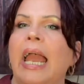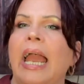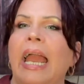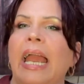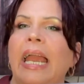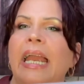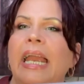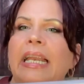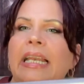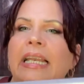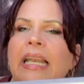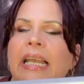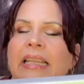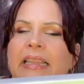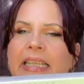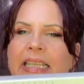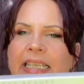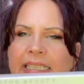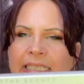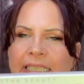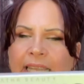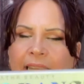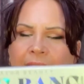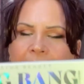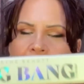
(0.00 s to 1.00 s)
And
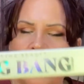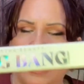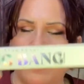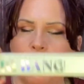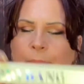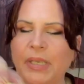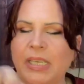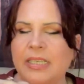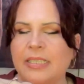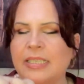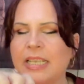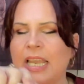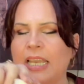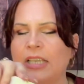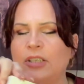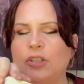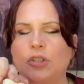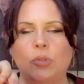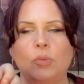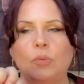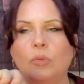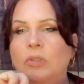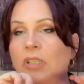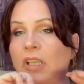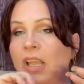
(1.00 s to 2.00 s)
this I got because I
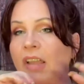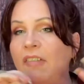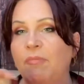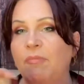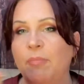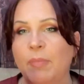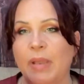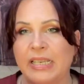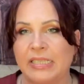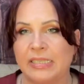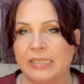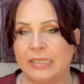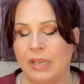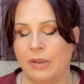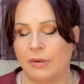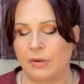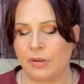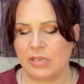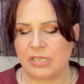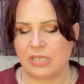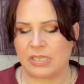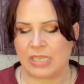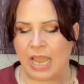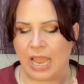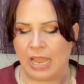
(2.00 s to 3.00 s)
do love
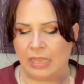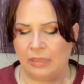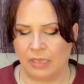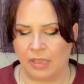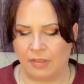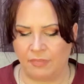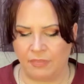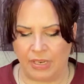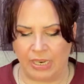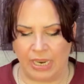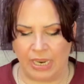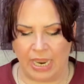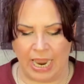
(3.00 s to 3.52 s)
mascaras. I love it.